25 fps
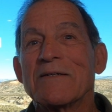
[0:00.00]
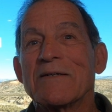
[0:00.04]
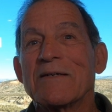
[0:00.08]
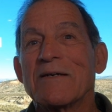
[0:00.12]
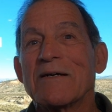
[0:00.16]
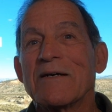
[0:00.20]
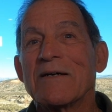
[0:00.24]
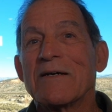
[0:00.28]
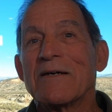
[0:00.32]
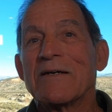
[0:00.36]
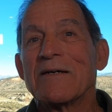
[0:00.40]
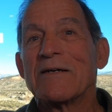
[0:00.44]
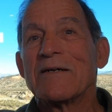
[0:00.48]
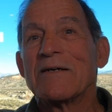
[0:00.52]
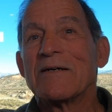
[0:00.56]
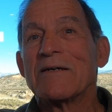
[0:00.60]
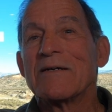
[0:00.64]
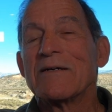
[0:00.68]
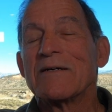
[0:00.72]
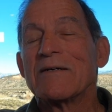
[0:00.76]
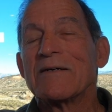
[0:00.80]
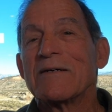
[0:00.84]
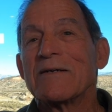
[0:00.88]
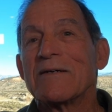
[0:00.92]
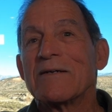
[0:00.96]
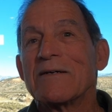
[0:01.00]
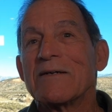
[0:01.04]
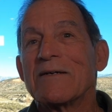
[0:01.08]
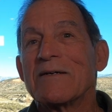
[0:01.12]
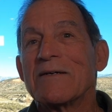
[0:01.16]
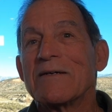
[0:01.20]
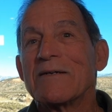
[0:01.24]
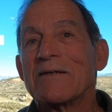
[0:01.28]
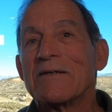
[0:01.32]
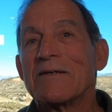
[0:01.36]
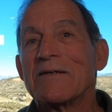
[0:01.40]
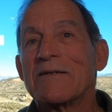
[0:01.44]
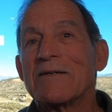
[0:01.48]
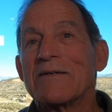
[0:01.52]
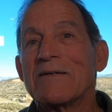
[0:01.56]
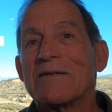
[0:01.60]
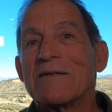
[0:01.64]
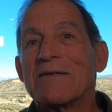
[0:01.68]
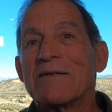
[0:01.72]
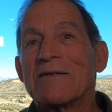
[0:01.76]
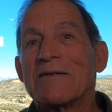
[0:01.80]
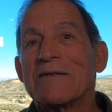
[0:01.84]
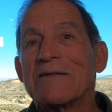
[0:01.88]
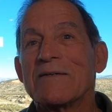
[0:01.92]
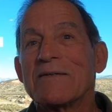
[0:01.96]

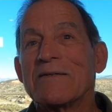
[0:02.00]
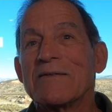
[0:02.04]
(not speaking)